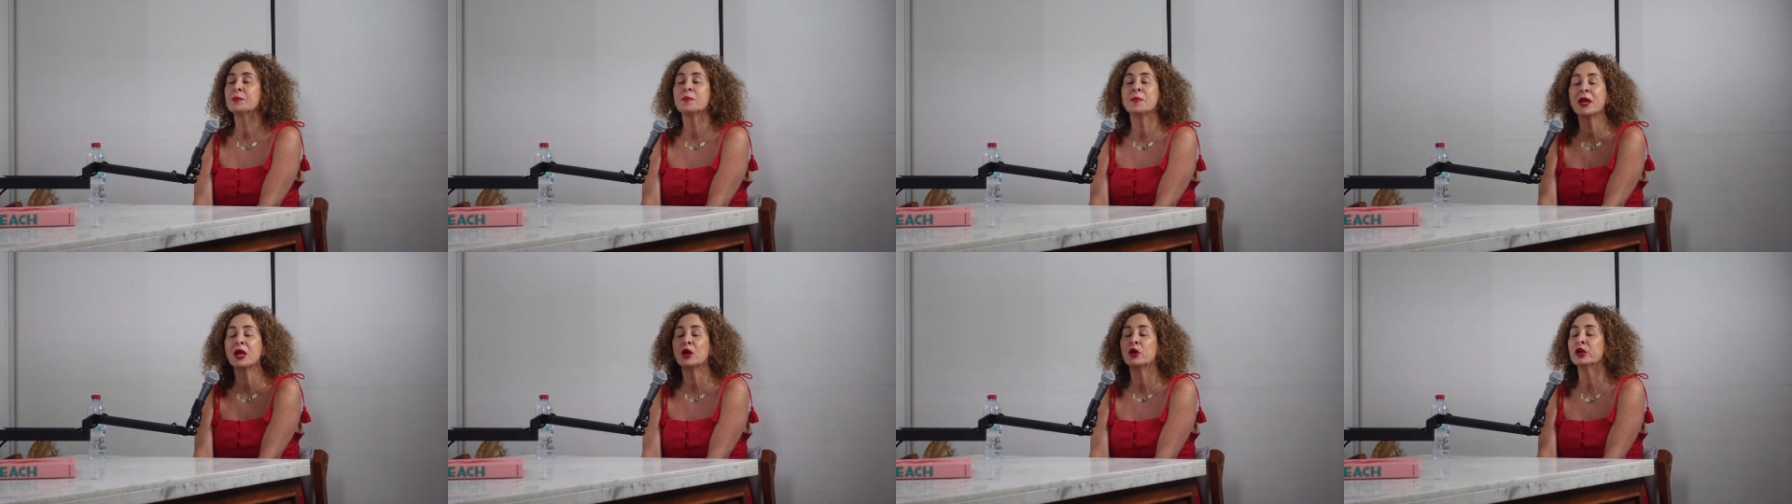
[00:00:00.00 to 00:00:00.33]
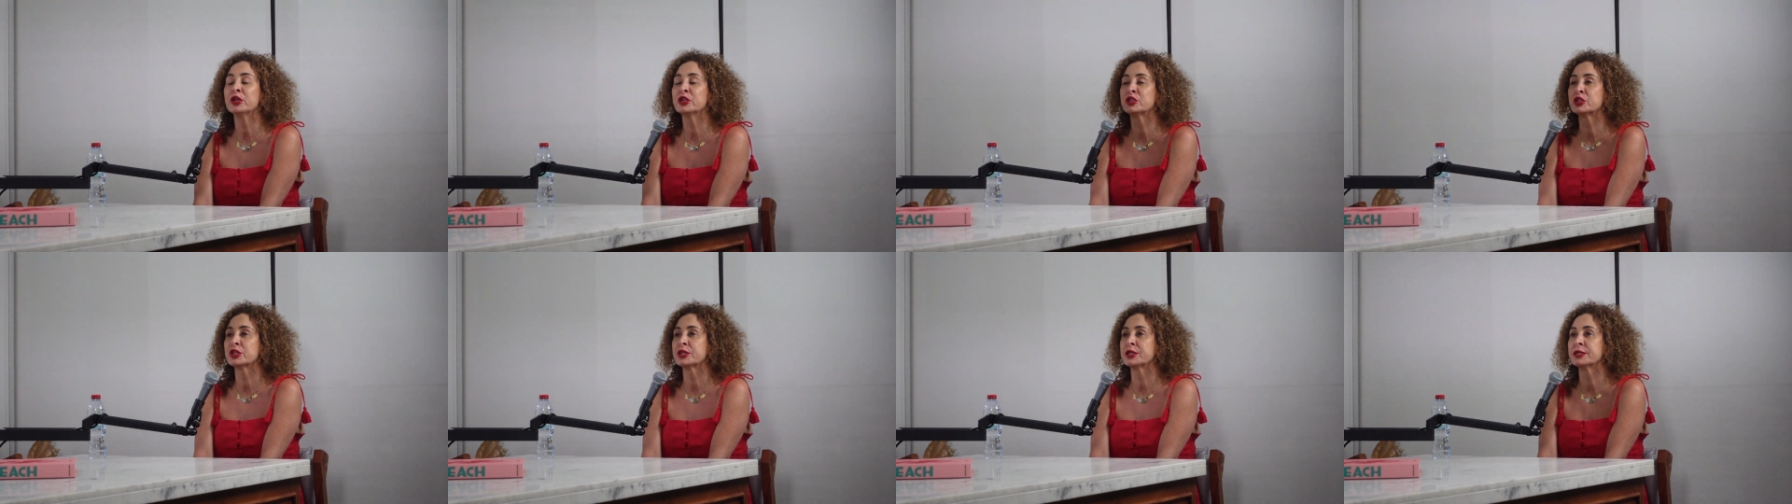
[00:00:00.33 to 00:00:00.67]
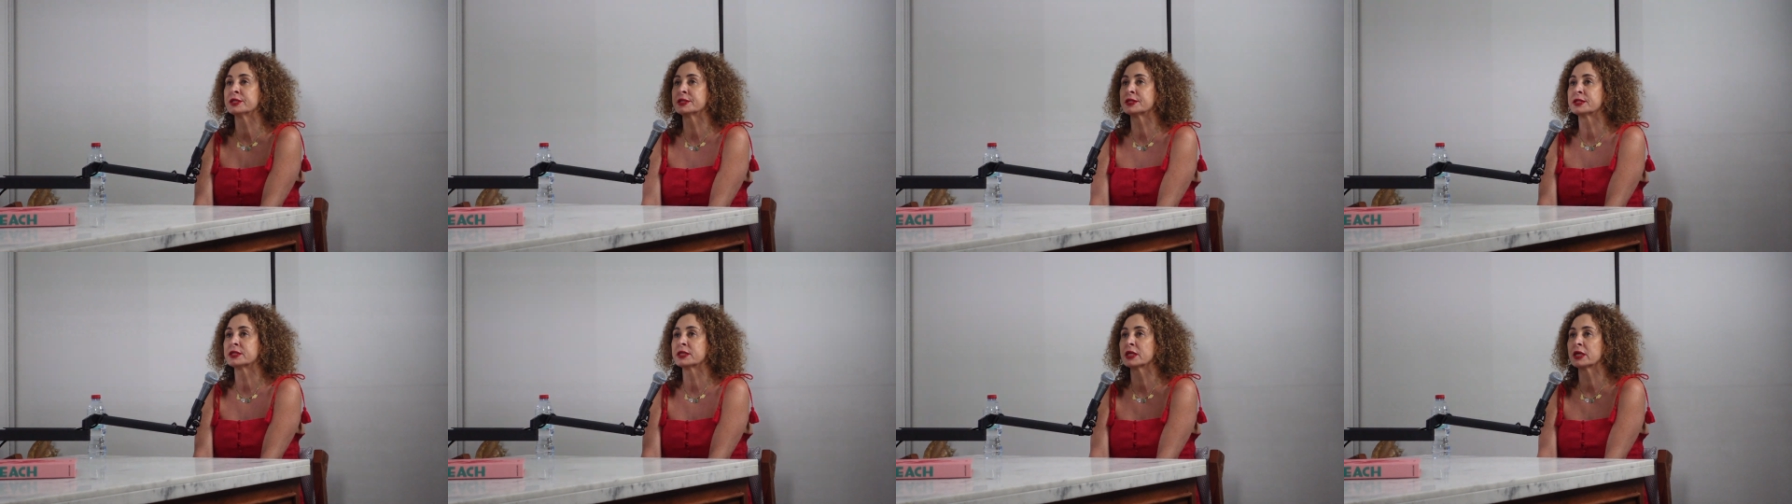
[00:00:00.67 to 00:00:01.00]
marriage
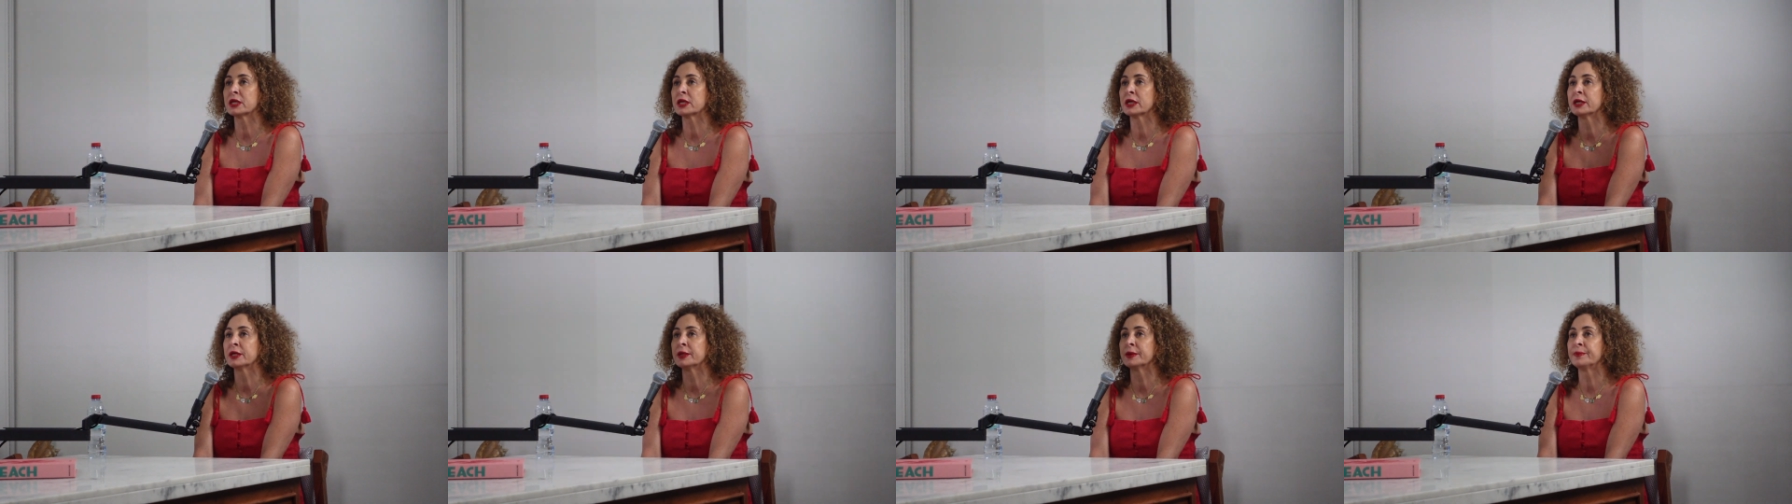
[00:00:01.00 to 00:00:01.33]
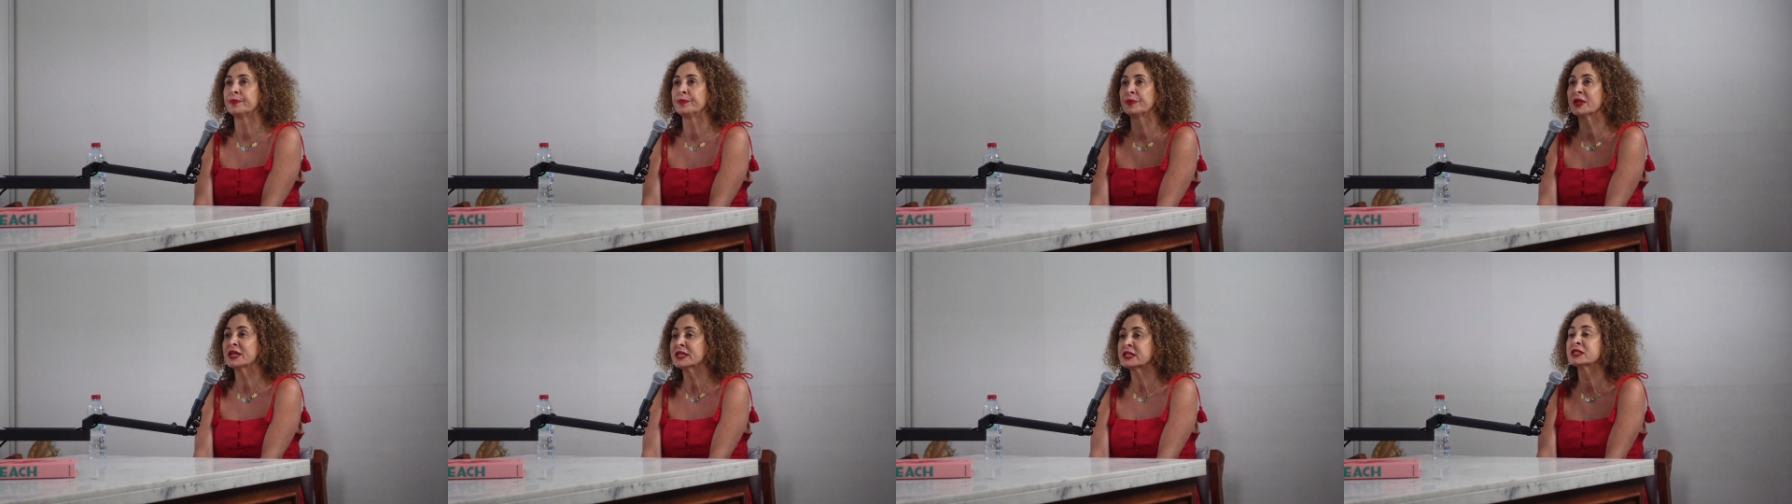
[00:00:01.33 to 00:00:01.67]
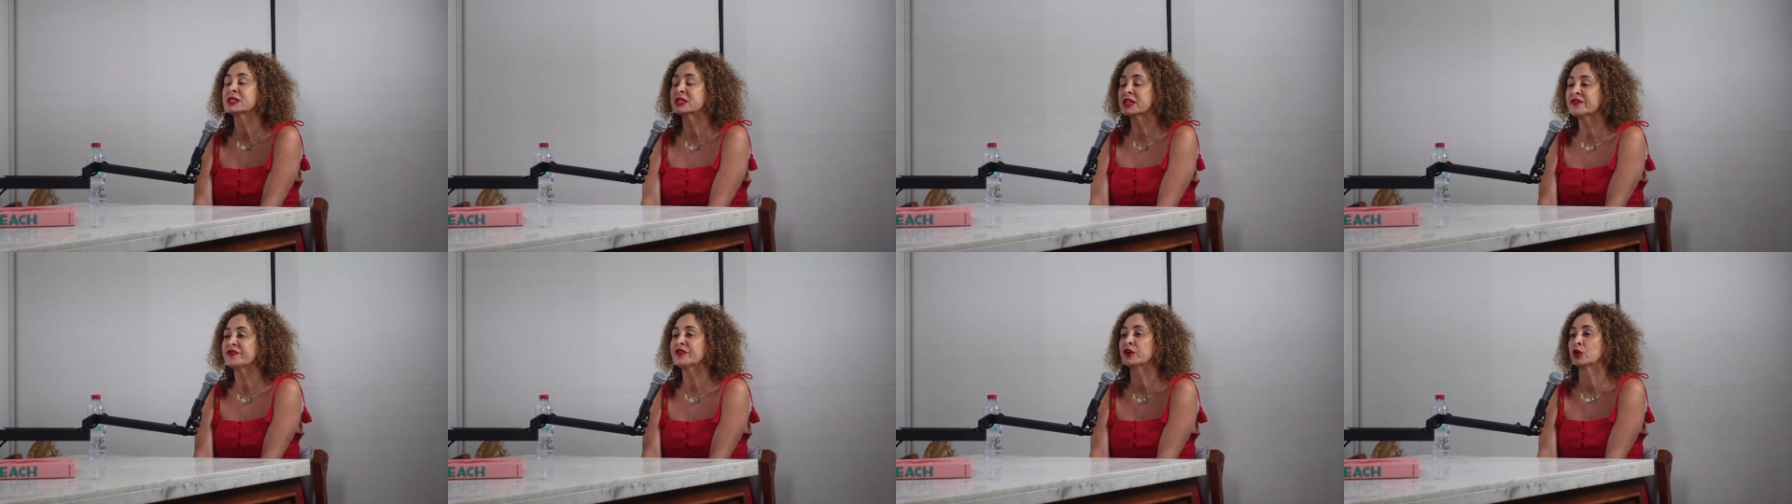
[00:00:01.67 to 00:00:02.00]
is um, it's
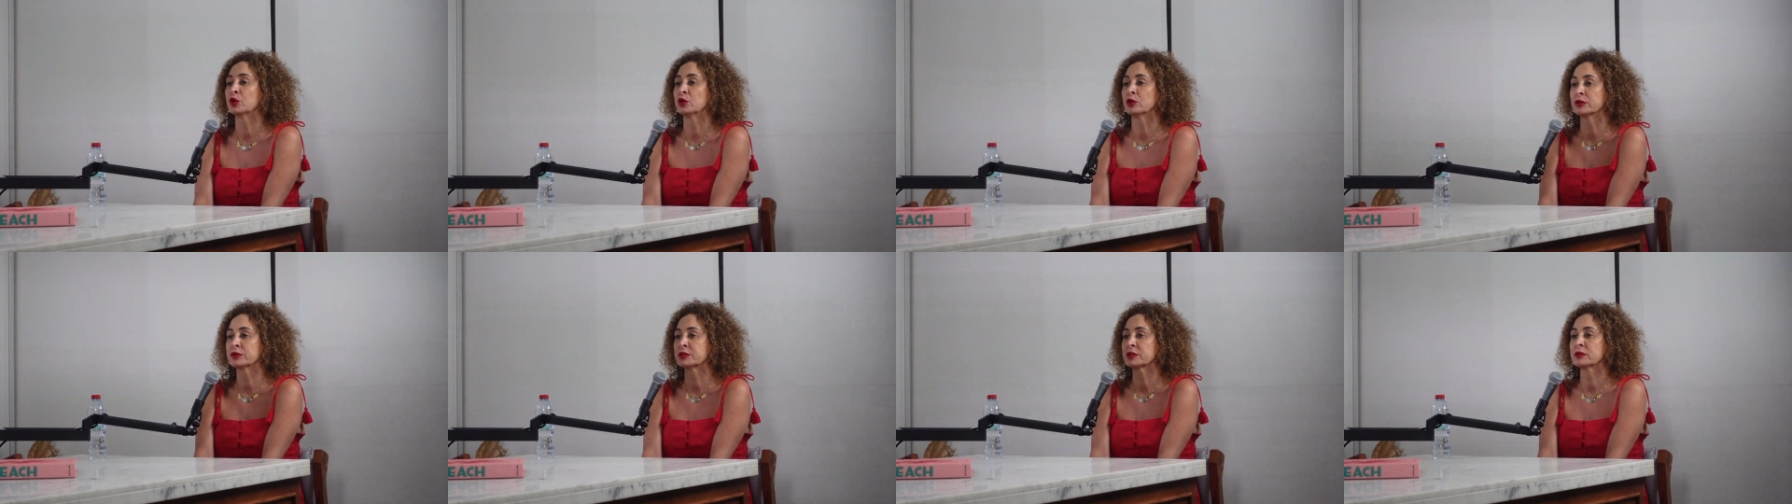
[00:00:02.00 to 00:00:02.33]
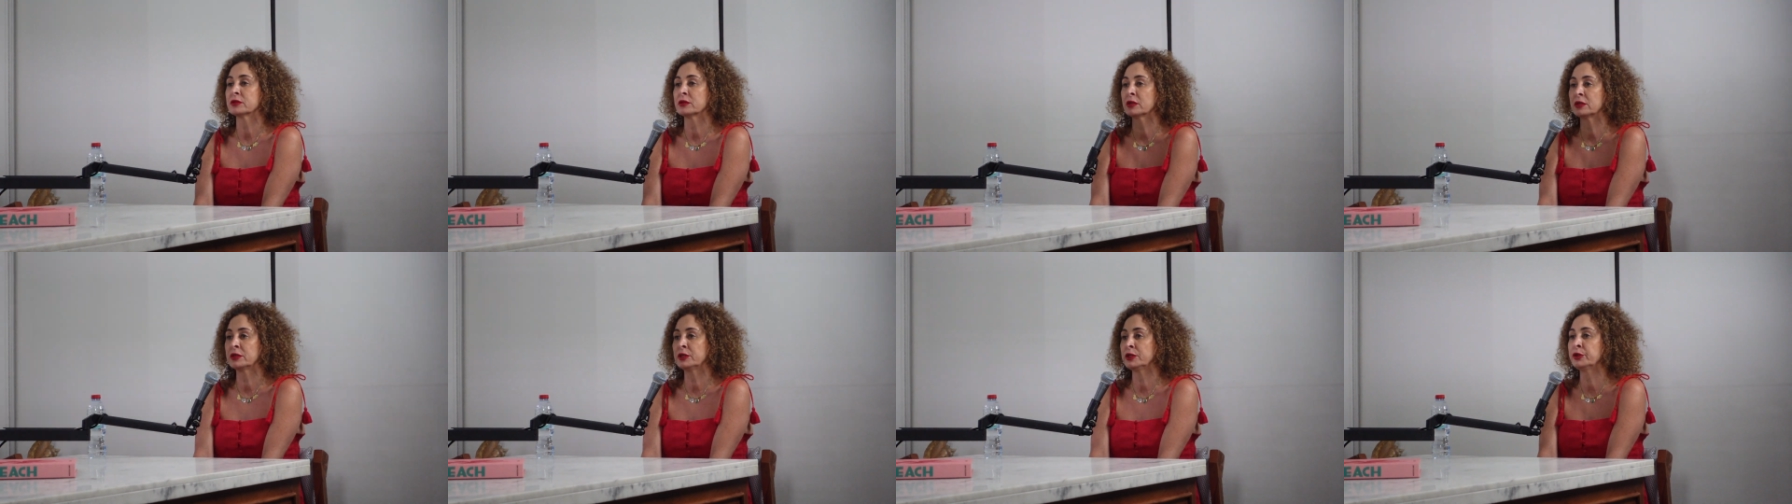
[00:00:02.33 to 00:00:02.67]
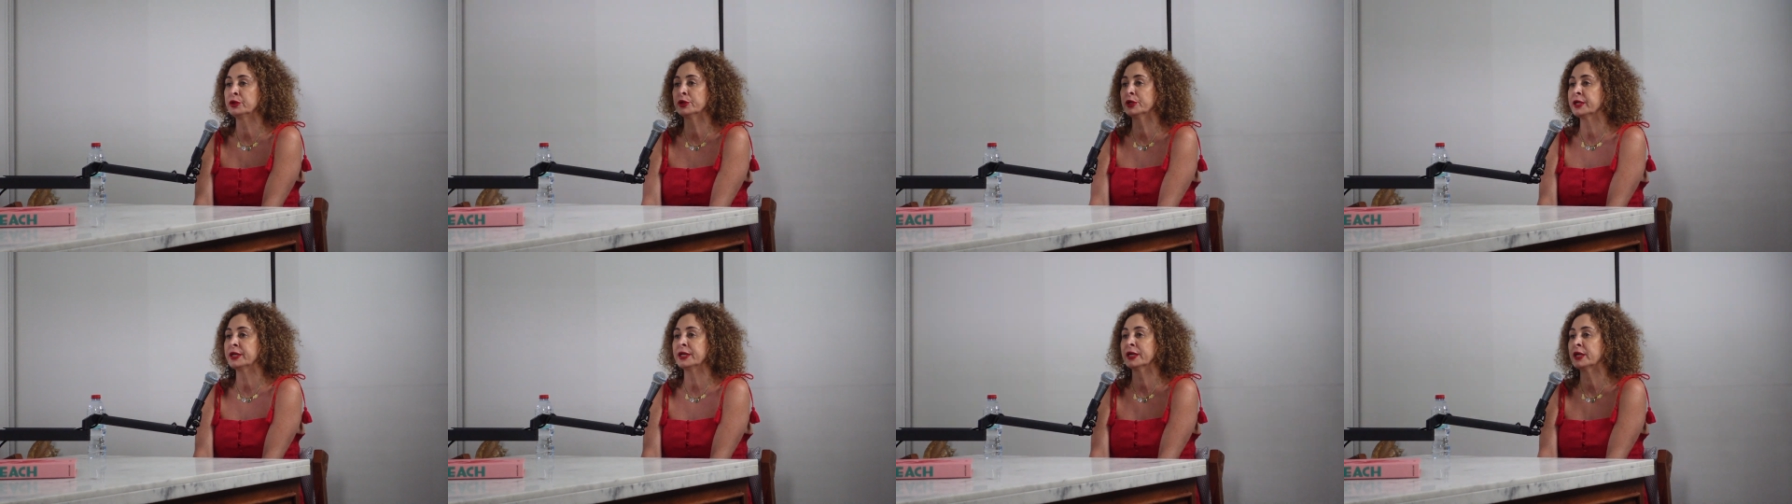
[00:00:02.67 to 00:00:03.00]
difficult
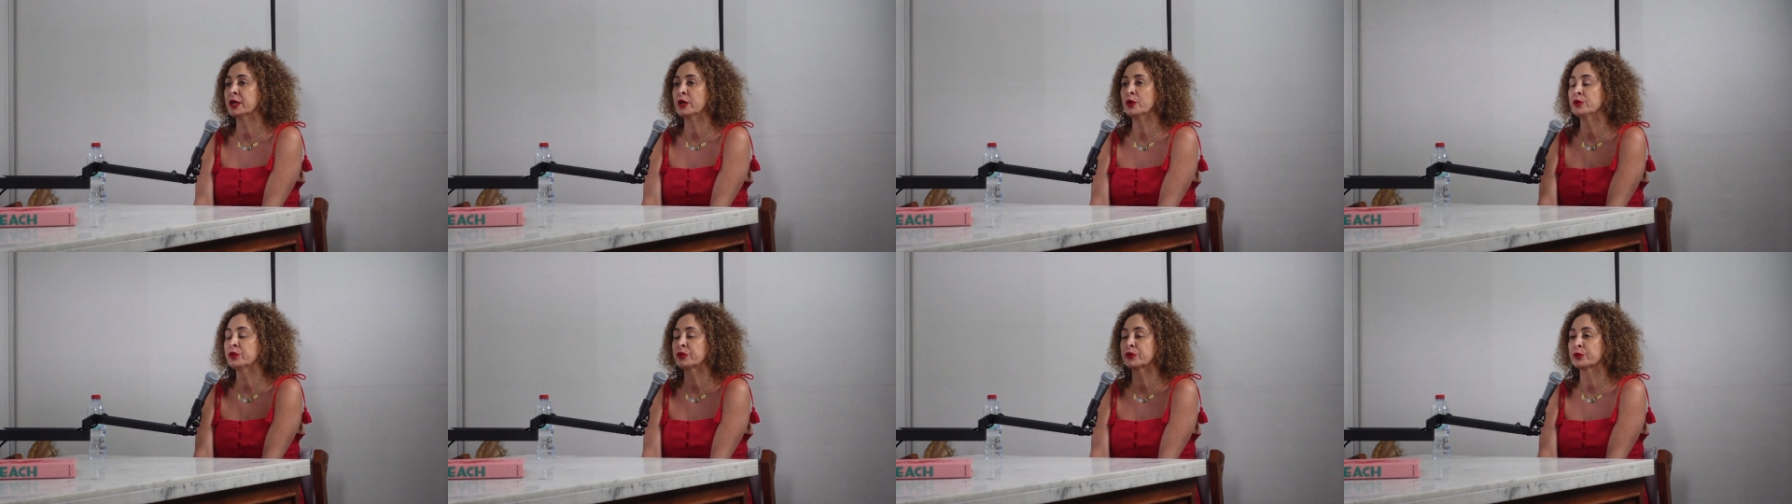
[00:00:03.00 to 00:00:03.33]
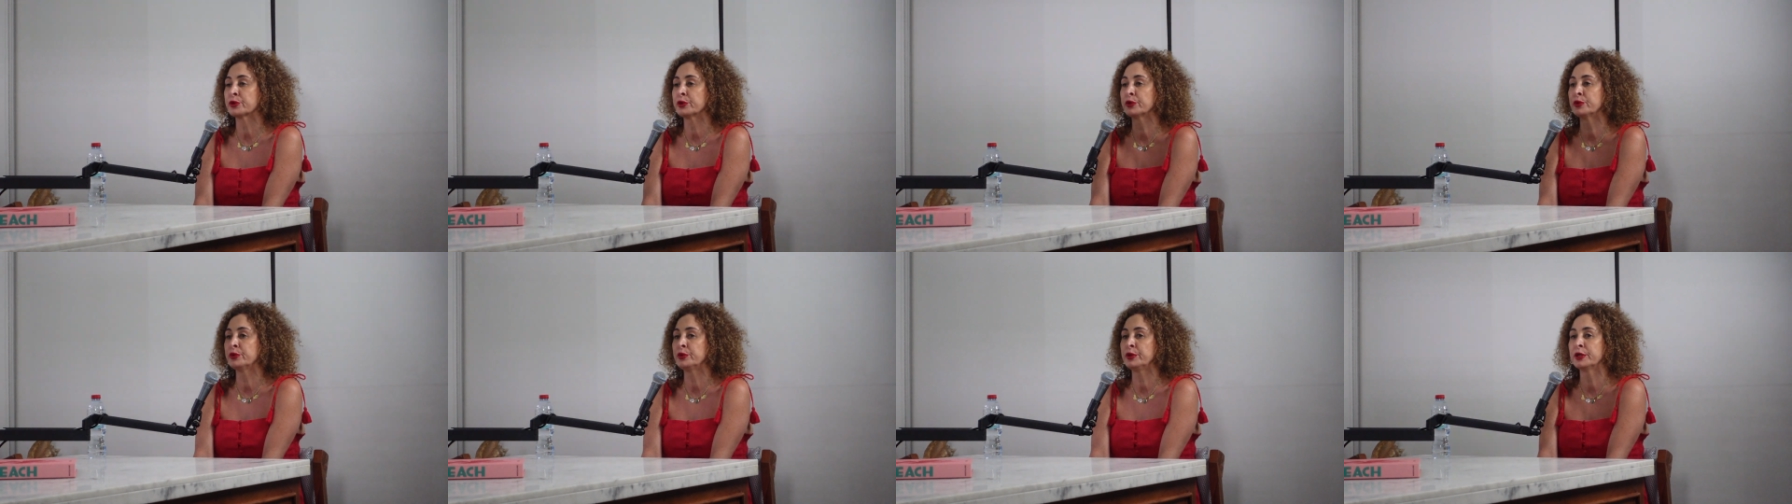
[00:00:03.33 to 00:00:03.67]
you're going to go through,